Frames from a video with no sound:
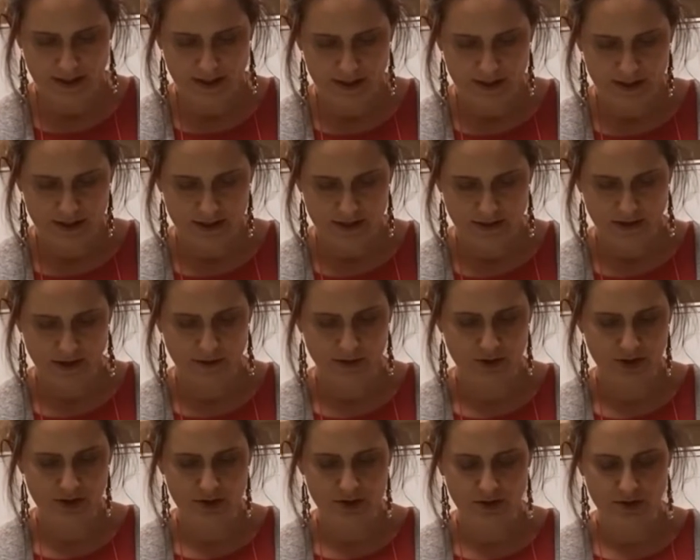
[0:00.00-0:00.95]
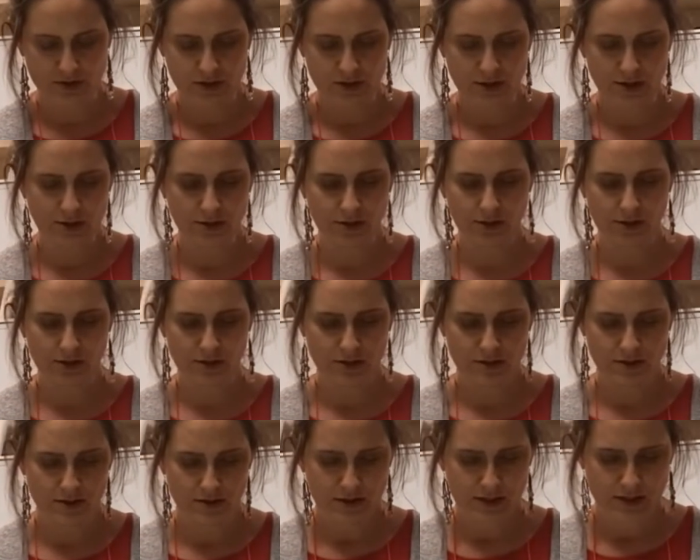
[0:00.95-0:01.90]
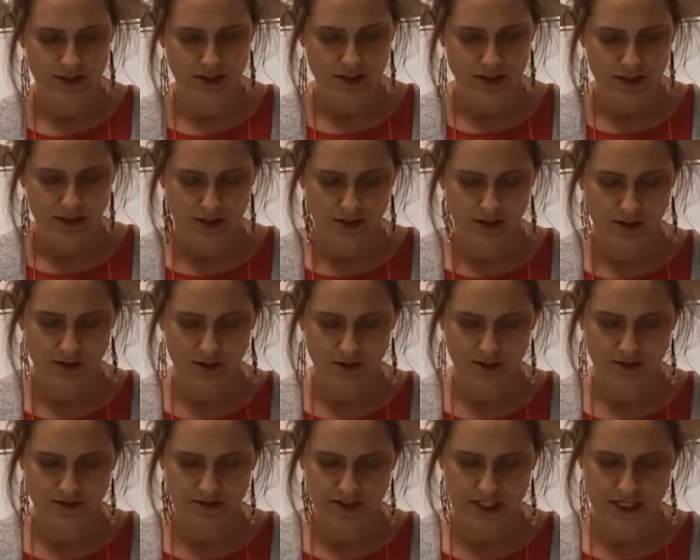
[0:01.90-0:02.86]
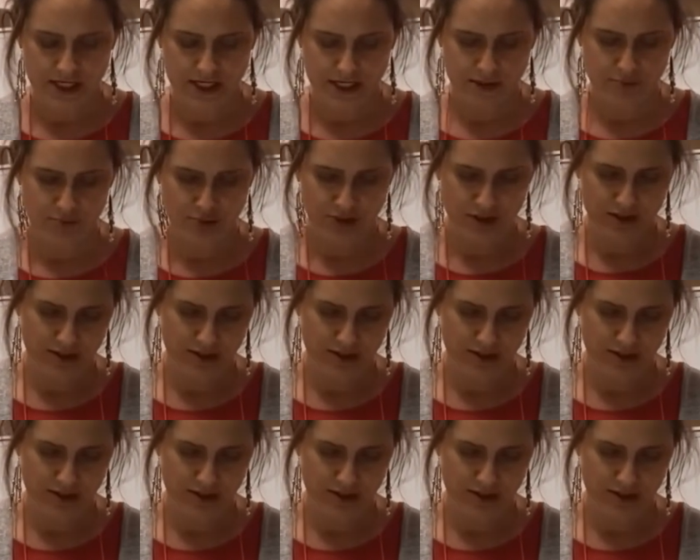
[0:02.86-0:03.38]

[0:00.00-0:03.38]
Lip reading: So I'm going to do another coat of tape